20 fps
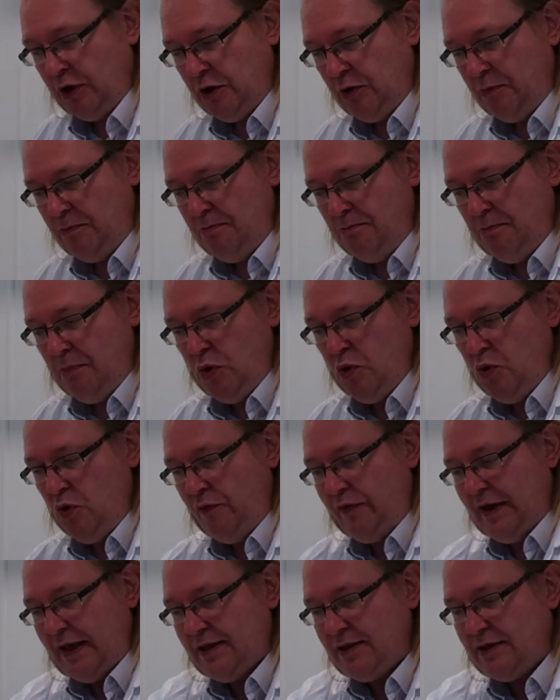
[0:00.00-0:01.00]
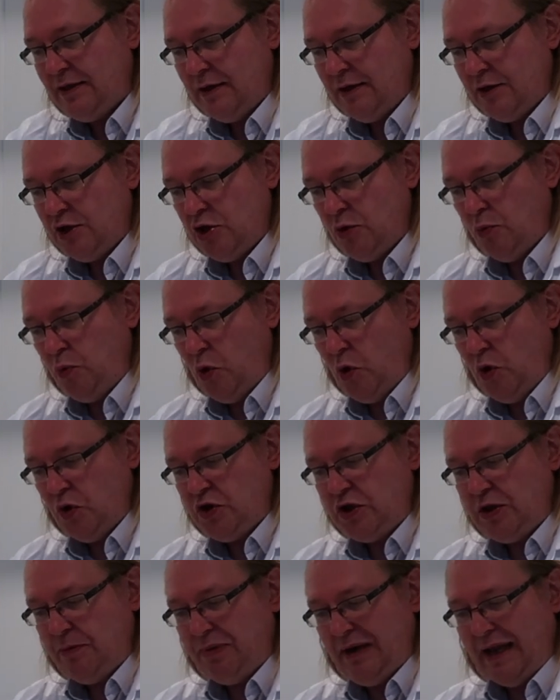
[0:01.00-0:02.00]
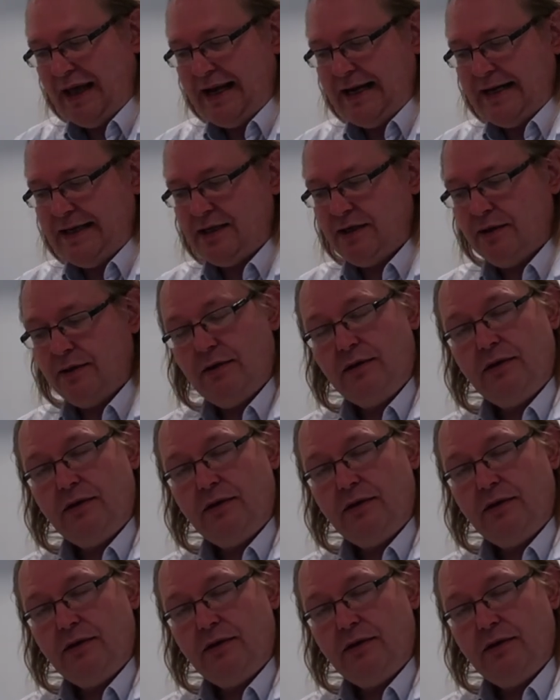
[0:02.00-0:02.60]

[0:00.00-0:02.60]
you move it towards the blade